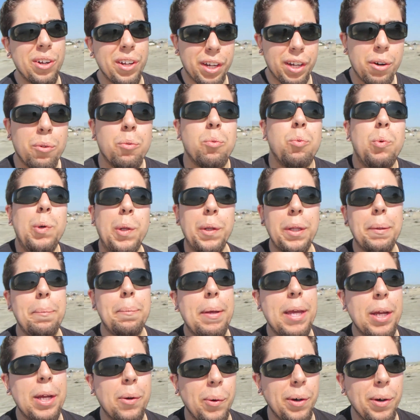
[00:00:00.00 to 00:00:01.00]
Like a really
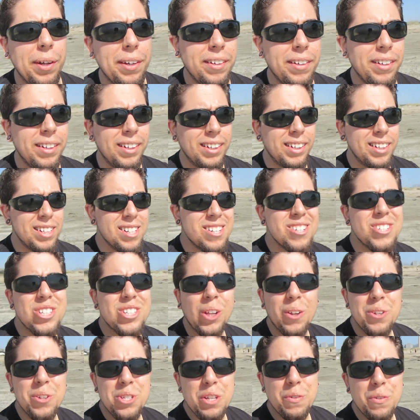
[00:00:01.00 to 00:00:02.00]
big one.
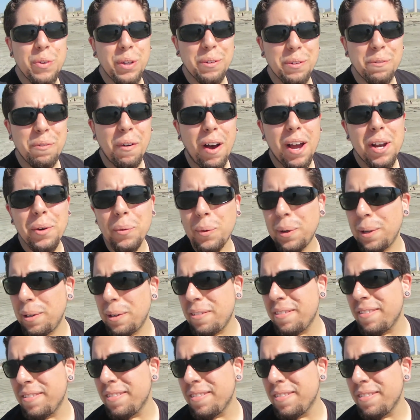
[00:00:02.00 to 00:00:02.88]
So let's see if we can find one.